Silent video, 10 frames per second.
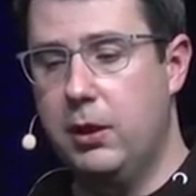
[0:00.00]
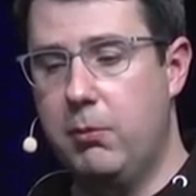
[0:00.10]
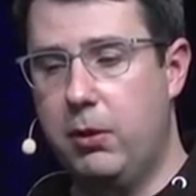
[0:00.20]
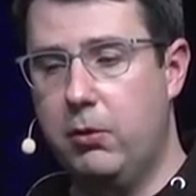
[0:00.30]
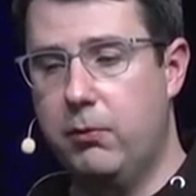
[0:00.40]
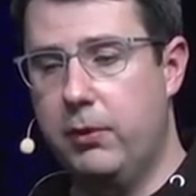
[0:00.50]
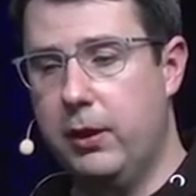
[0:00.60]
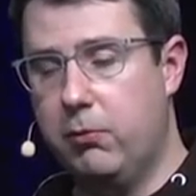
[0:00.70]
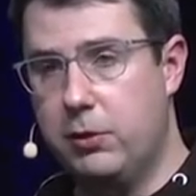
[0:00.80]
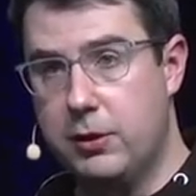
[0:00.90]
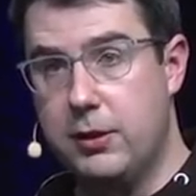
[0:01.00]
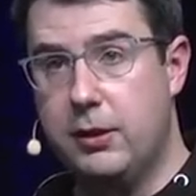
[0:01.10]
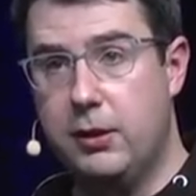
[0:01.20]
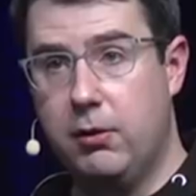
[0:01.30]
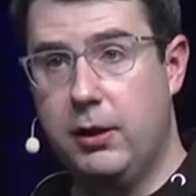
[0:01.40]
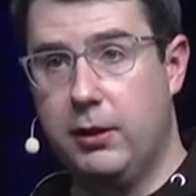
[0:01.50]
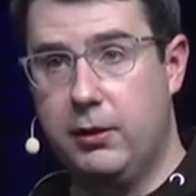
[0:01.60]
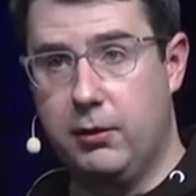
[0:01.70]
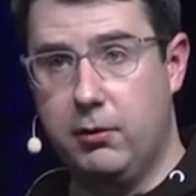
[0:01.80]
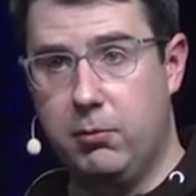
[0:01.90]
amount of like rigidity or
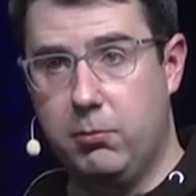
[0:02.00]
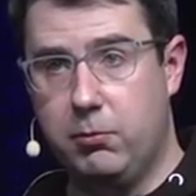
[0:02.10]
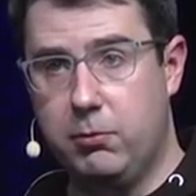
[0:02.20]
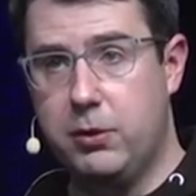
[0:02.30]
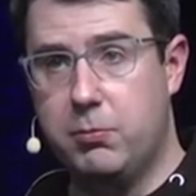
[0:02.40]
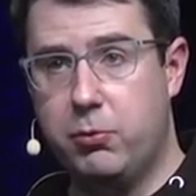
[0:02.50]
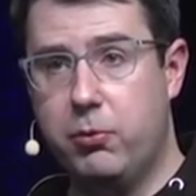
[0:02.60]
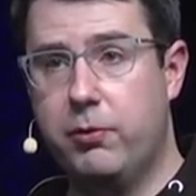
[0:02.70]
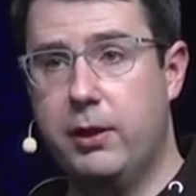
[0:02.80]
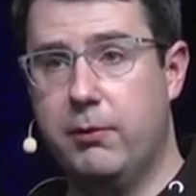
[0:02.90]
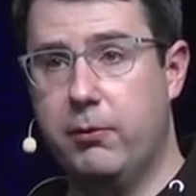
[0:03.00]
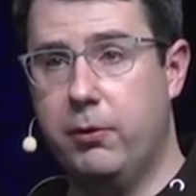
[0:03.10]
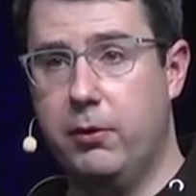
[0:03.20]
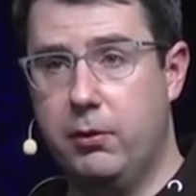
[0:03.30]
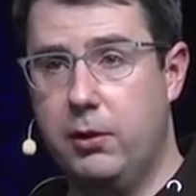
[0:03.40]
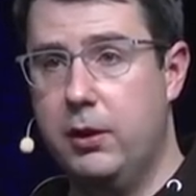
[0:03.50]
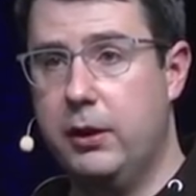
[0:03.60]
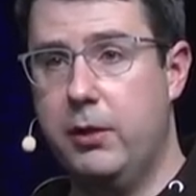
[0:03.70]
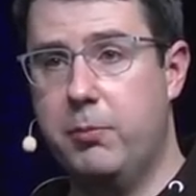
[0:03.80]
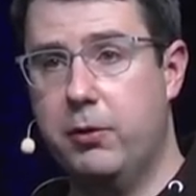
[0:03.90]
like um, rigid proofs like for the
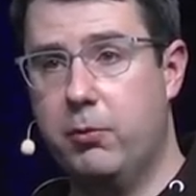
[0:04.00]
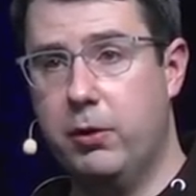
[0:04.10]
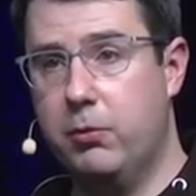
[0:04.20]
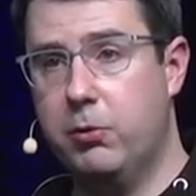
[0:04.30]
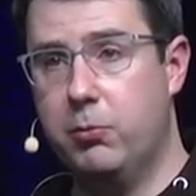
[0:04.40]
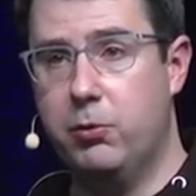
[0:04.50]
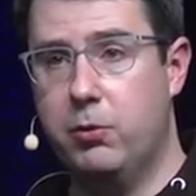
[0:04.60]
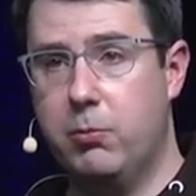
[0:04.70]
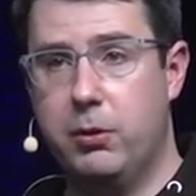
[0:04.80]
gate-based quantum computer.